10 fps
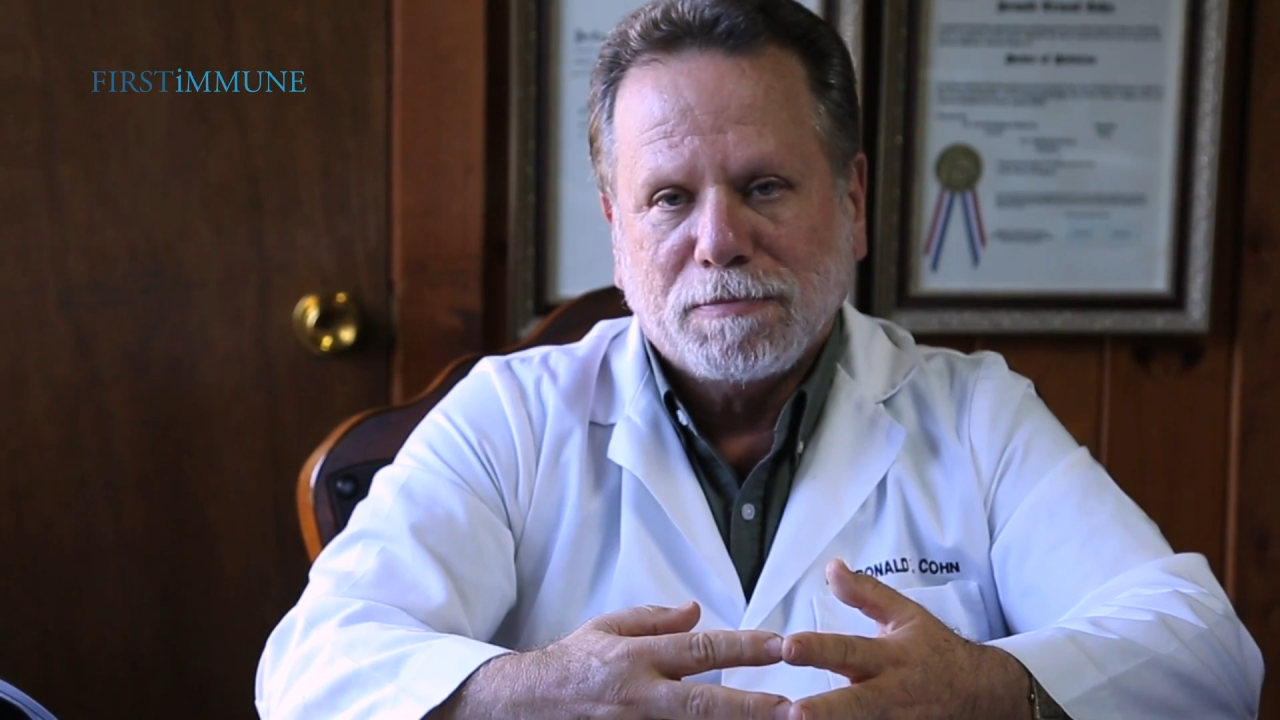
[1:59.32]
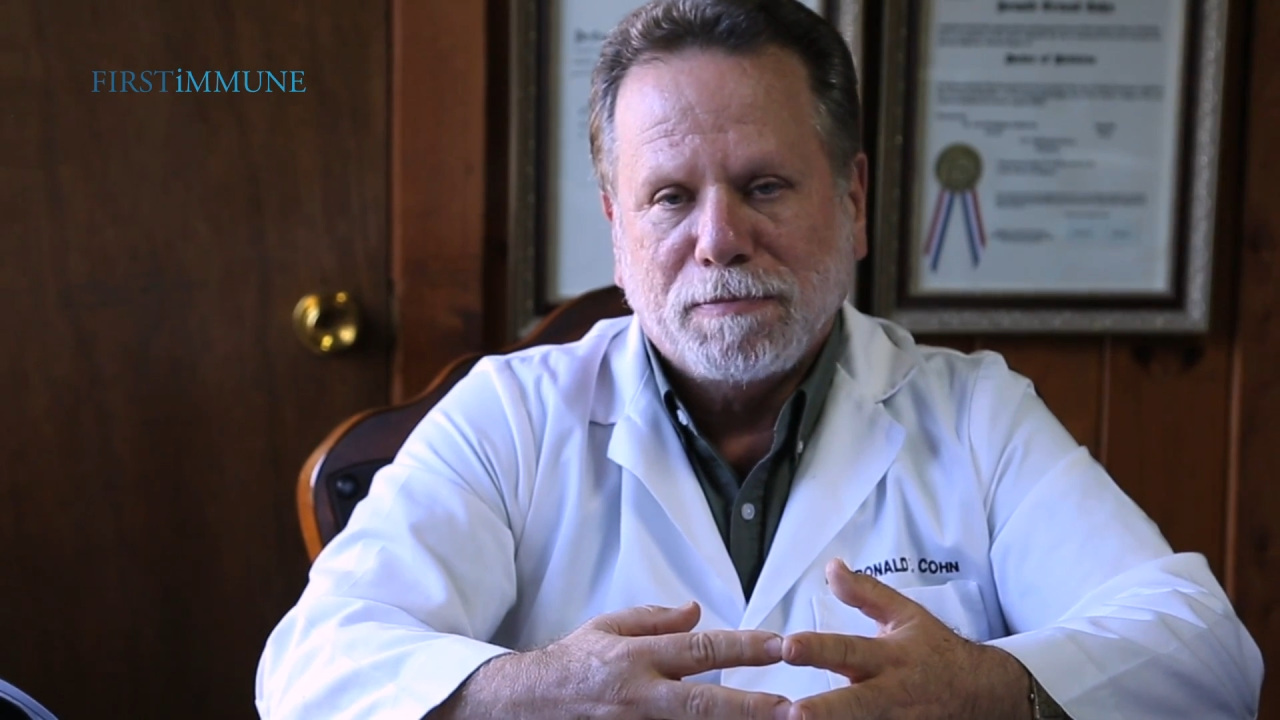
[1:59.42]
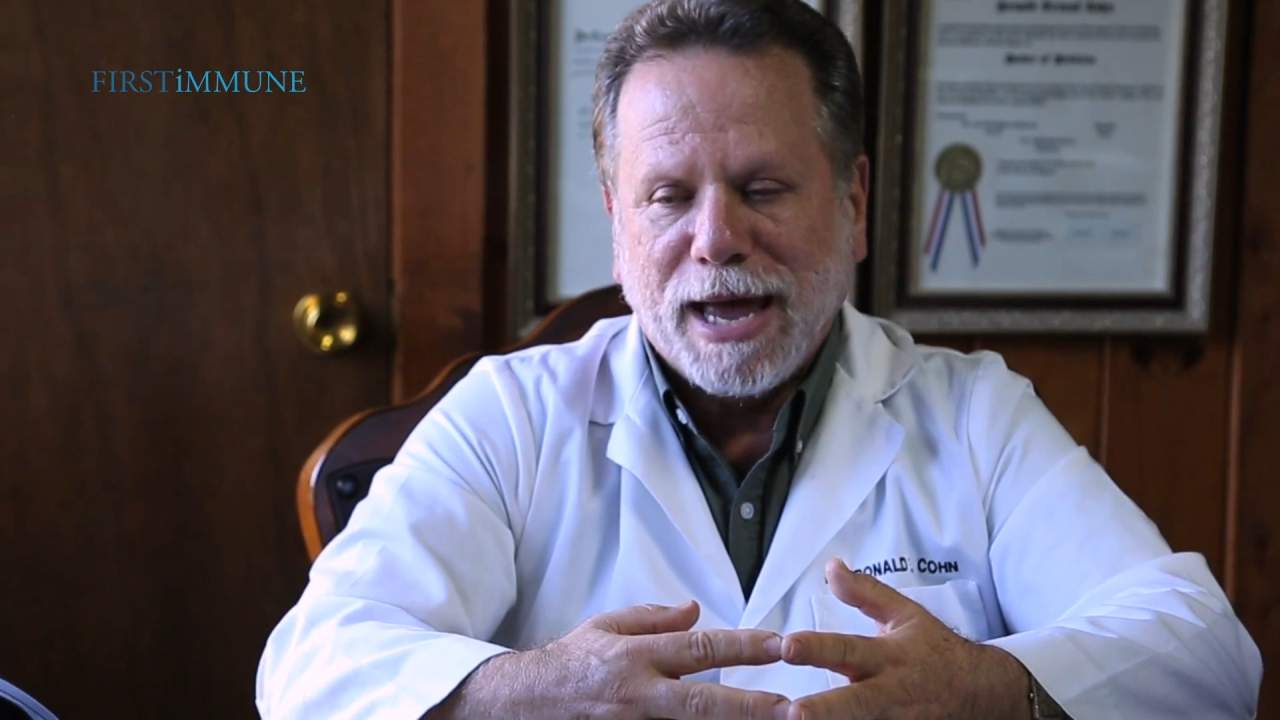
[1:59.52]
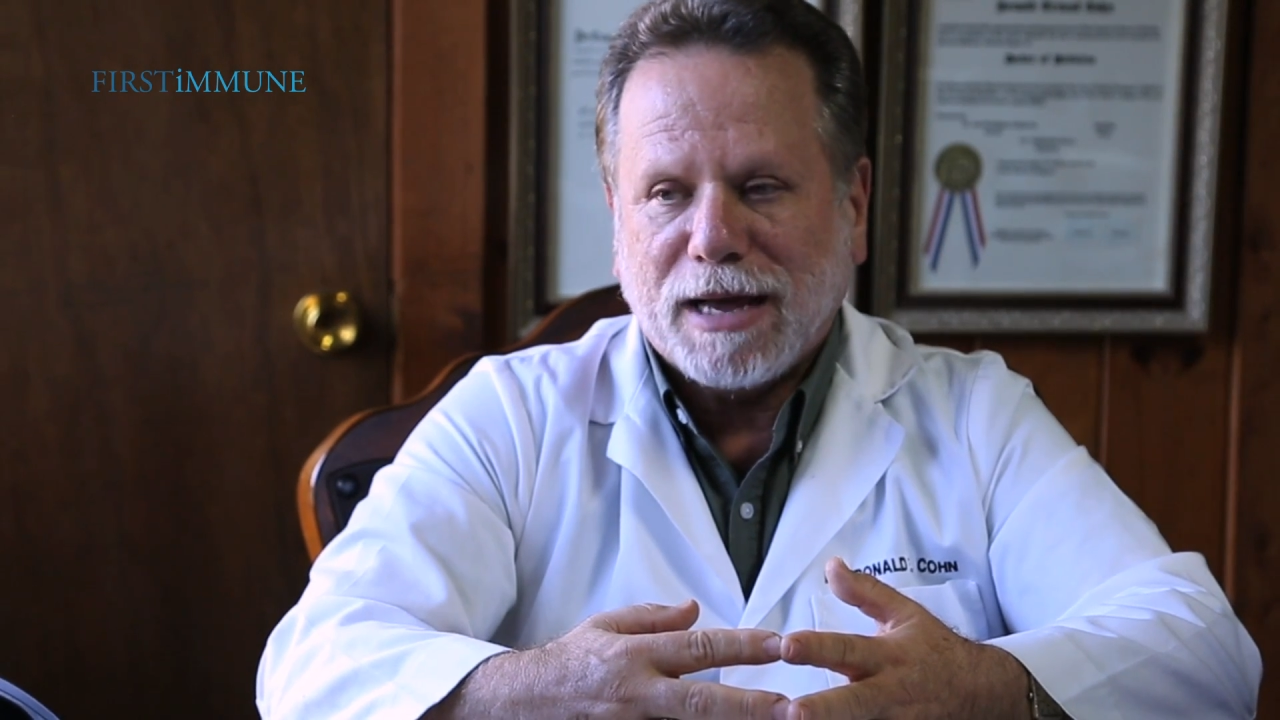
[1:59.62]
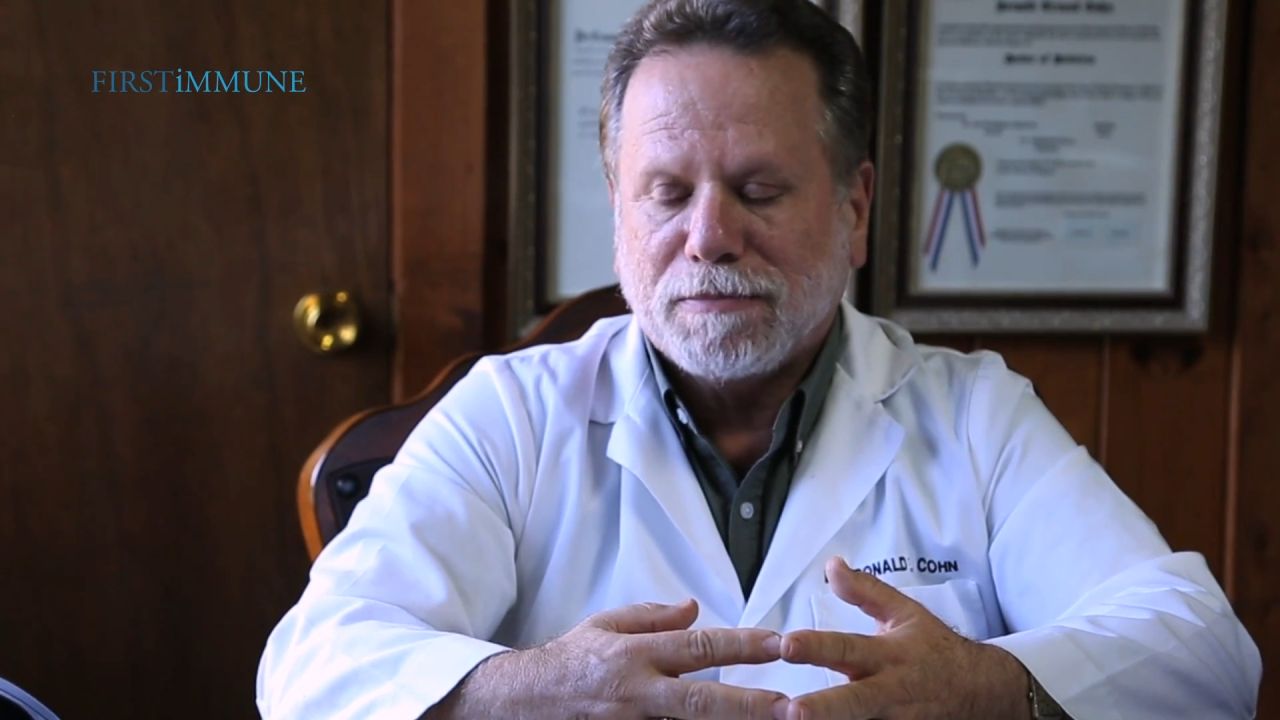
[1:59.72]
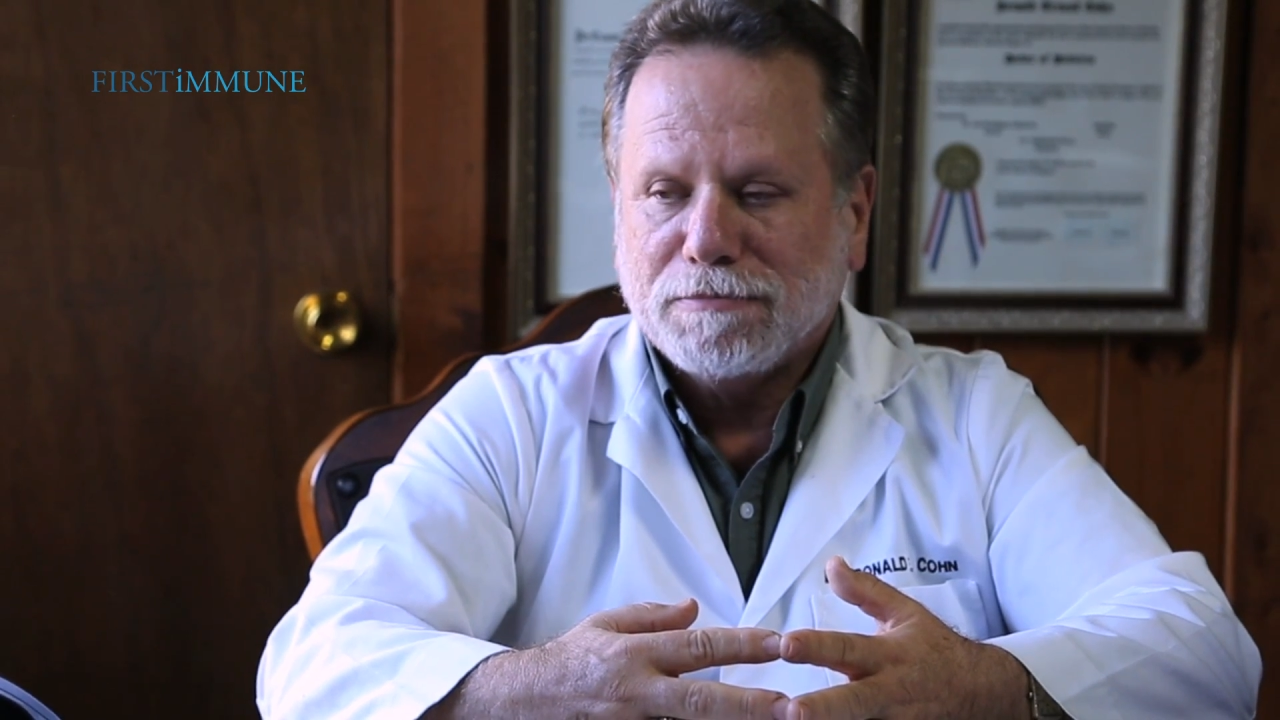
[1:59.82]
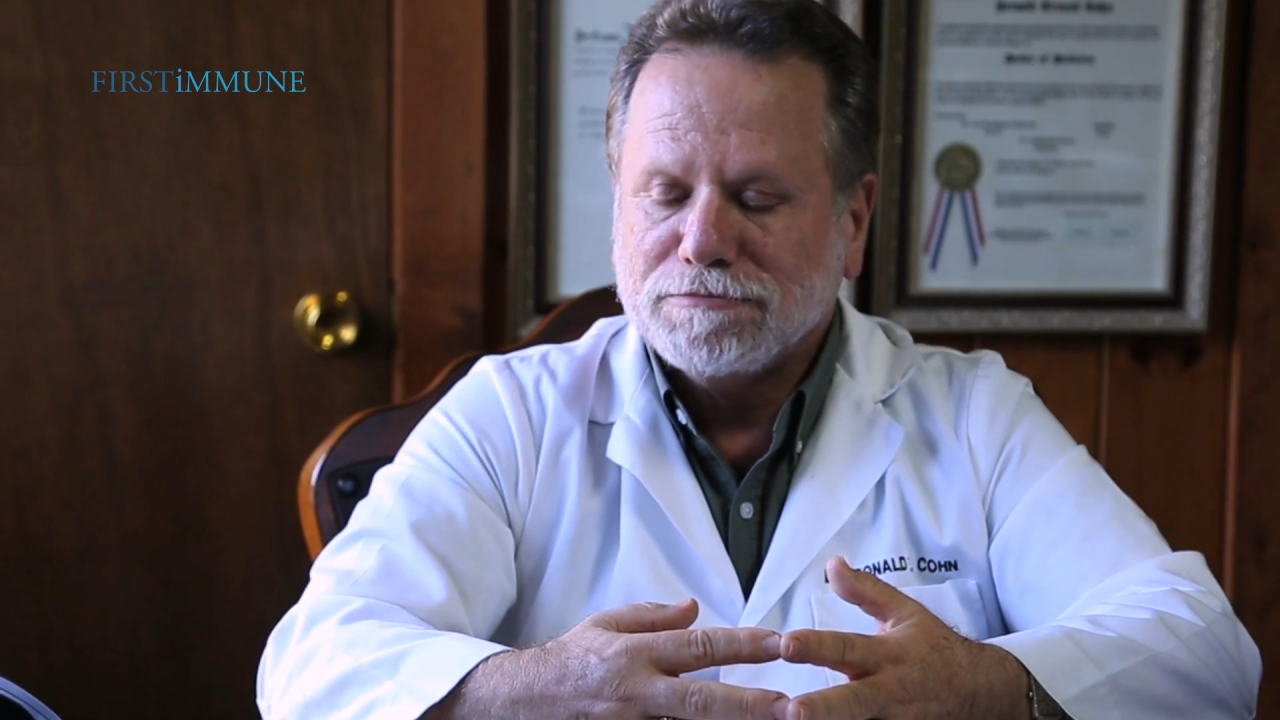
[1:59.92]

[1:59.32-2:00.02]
make